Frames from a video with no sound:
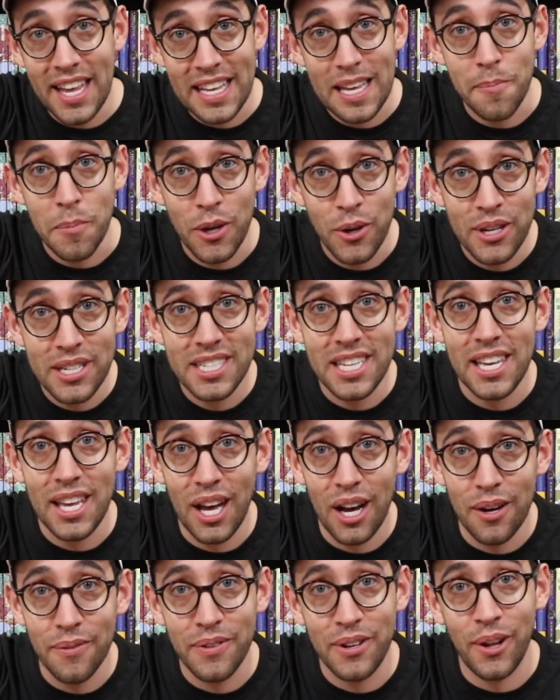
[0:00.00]
a community
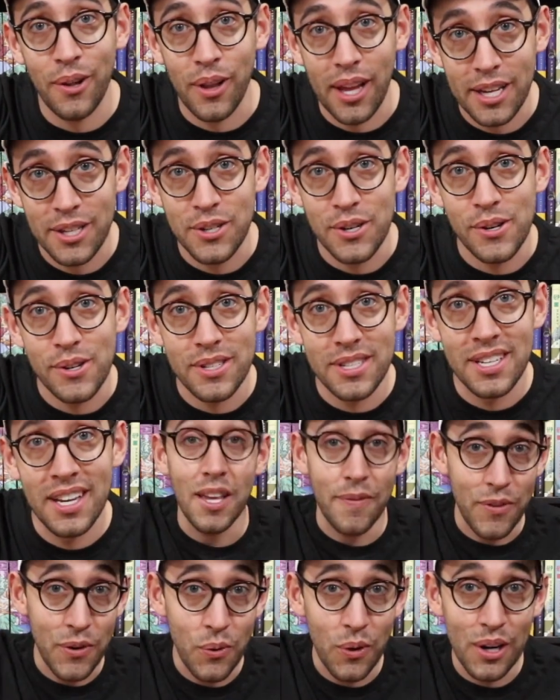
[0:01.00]
of collectors.
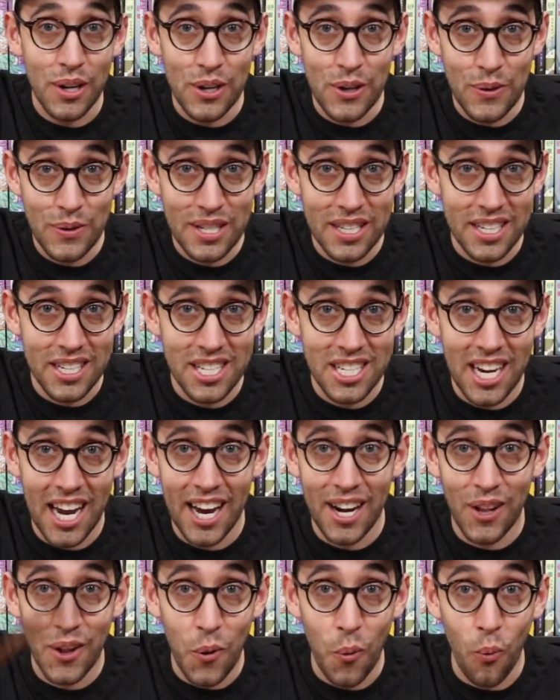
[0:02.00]
If you are new to this
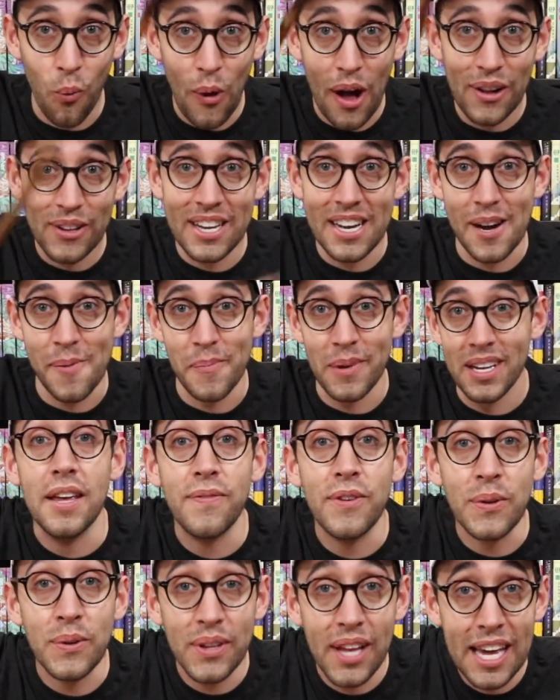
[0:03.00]
channel, welcome.
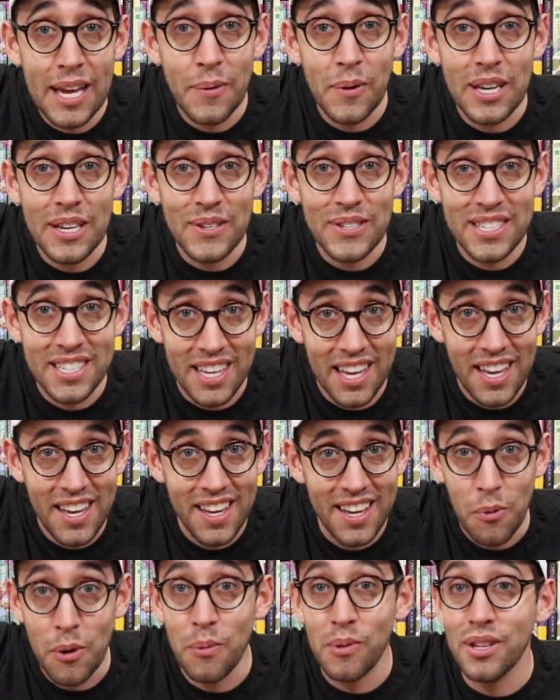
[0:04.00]
If you like what you see,
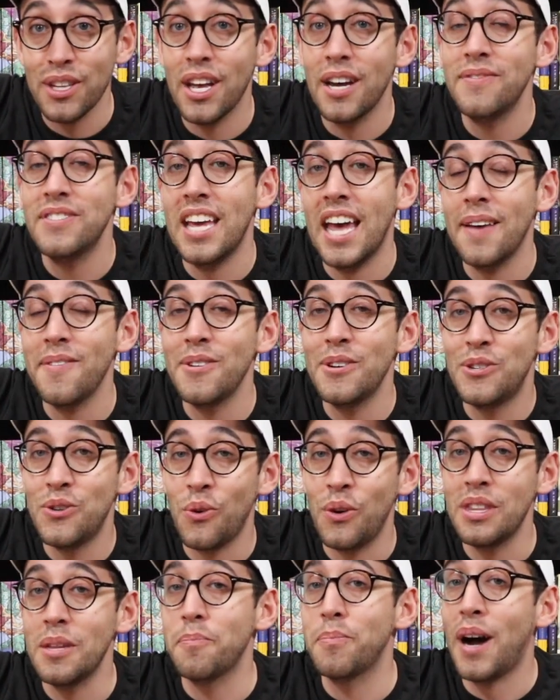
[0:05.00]
we would love to have you
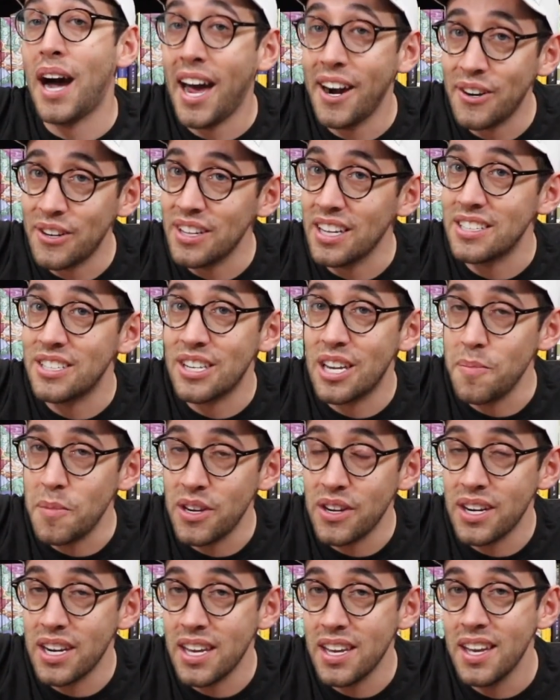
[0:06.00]
join the Potter Collector
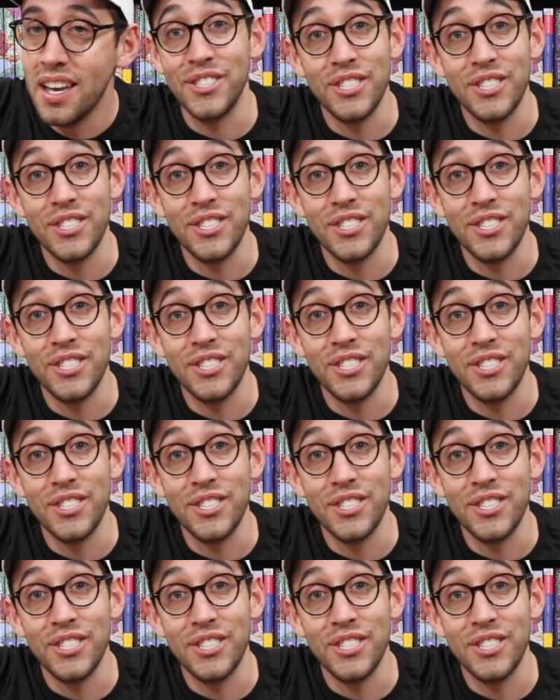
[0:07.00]
community.